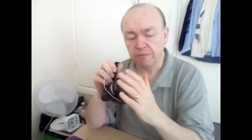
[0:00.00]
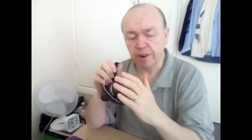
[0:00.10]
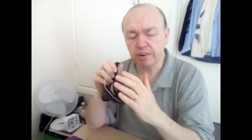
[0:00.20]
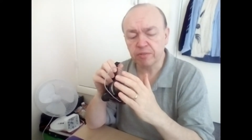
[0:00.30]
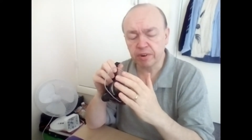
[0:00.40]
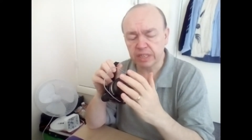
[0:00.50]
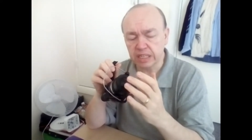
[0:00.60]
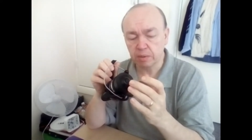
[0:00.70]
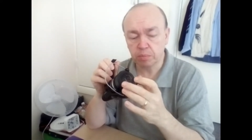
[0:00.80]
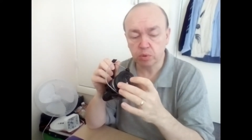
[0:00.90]
Very, very
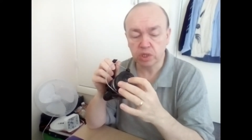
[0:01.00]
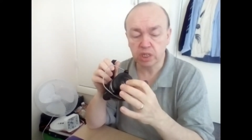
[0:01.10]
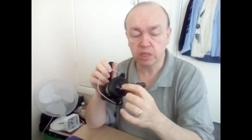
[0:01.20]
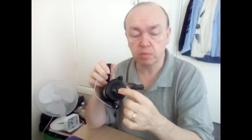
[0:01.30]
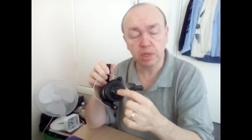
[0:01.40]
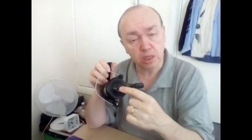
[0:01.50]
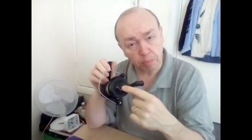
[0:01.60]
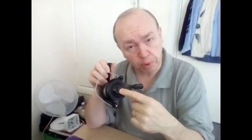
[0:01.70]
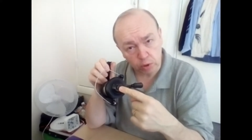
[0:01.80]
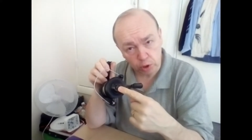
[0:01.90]
simple system.
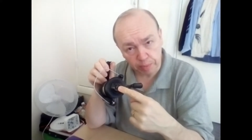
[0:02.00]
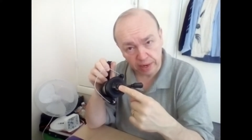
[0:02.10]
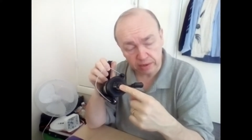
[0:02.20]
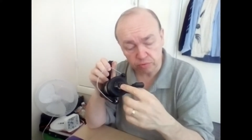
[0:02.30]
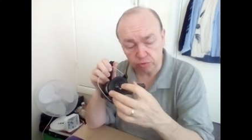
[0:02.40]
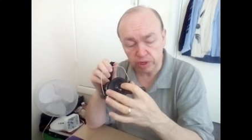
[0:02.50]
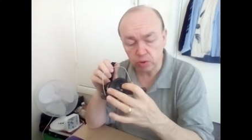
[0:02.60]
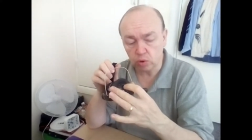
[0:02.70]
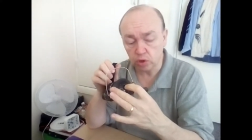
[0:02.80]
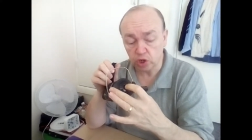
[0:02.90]
It's a push button
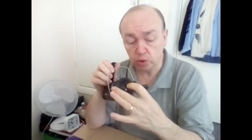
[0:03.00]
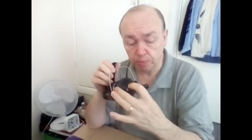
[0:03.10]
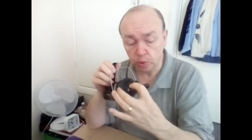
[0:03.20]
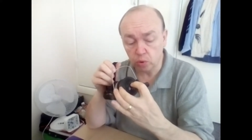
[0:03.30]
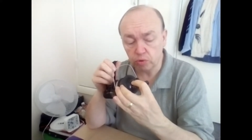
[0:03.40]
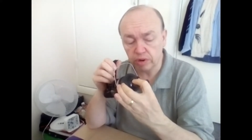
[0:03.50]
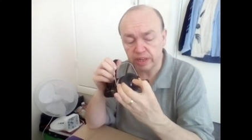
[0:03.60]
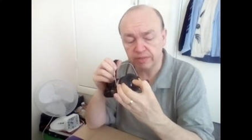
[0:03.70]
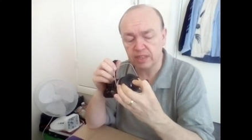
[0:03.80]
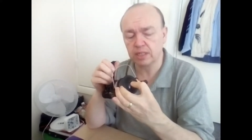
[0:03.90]
reel or spool
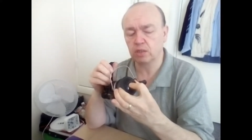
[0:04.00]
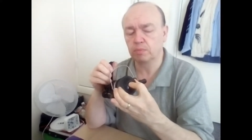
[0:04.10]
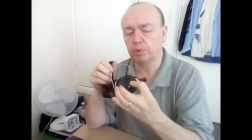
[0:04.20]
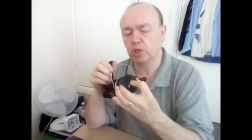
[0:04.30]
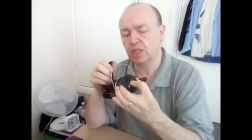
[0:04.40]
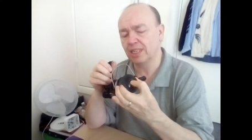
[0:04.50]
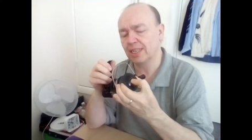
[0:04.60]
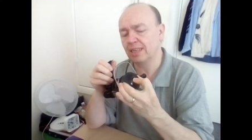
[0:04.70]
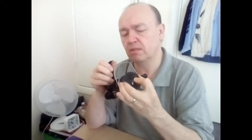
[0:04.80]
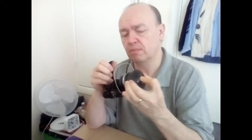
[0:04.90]
lever, so you push
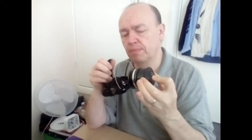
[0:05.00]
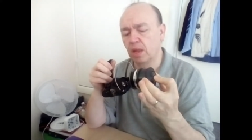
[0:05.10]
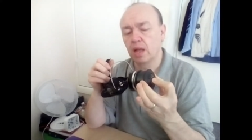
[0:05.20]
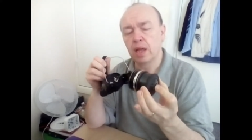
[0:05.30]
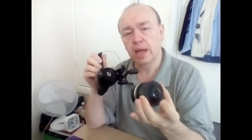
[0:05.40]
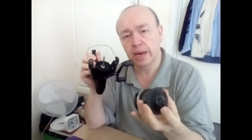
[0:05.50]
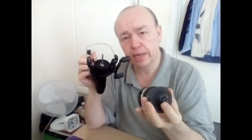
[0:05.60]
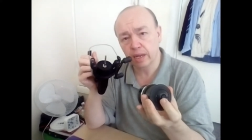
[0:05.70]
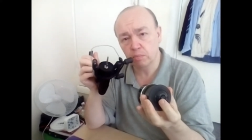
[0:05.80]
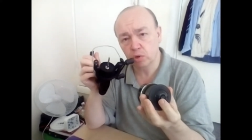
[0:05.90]
that down
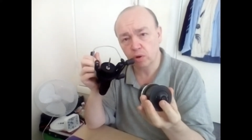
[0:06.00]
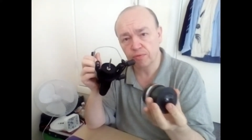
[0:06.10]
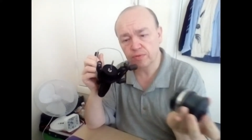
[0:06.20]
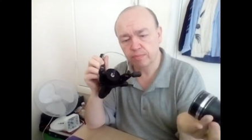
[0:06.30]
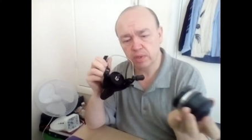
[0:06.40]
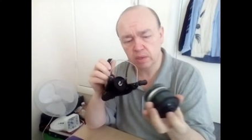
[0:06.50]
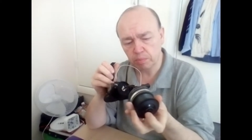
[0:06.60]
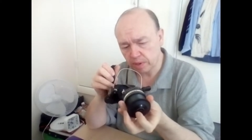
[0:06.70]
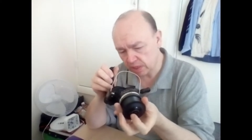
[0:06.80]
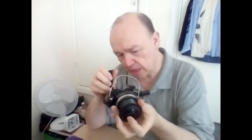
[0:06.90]
and it comes off,
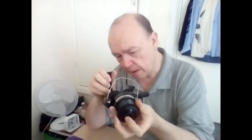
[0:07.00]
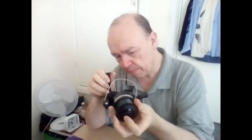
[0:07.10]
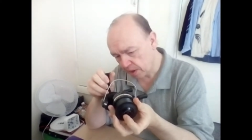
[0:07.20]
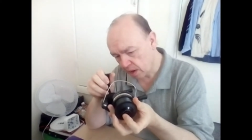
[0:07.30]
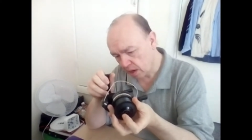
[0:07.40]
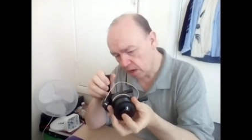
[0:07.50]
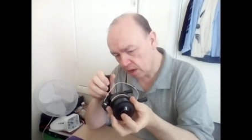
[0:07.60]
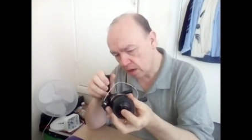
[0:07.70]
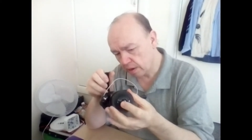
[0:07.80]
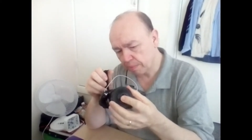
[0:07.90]
simple as that.
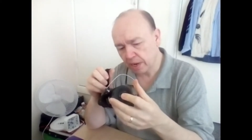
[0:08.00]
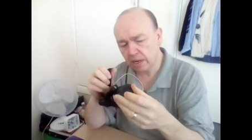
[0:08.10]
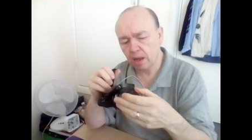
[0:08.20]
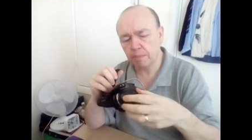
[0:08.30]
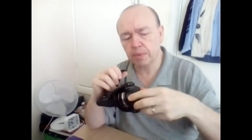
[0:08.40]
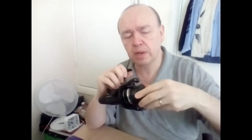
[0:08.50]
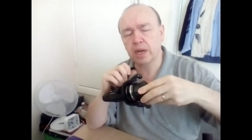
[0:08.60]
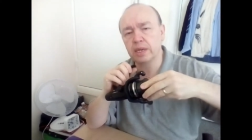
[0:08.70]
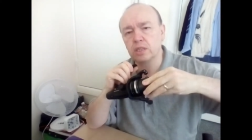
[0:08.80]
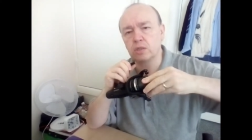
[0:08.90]
Line it back up
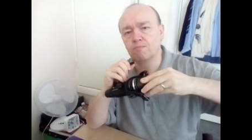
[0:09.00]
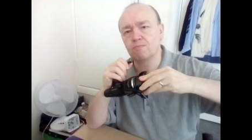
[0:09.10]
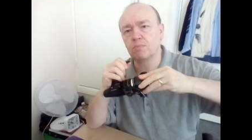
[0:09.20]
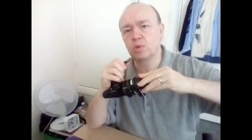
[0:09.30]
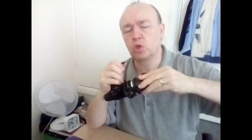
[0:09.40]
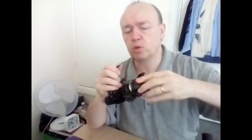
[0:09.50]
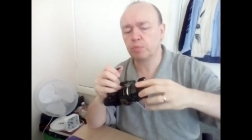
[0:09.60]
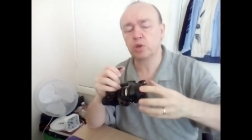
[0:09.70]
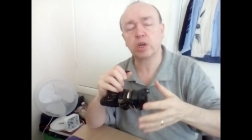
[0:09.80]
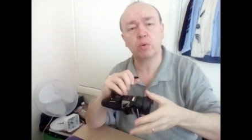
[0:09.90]
and it
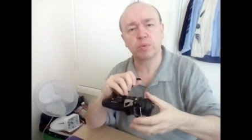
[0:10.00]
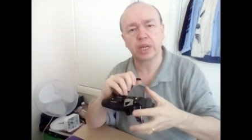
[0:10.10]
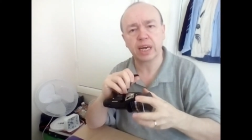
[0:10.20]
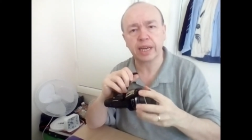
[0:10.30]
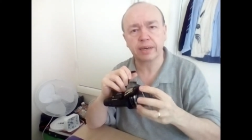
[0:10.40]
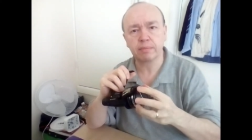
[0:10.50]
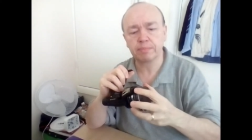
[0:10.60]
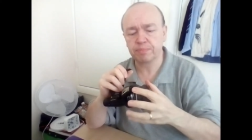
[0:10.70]
should push home with a click.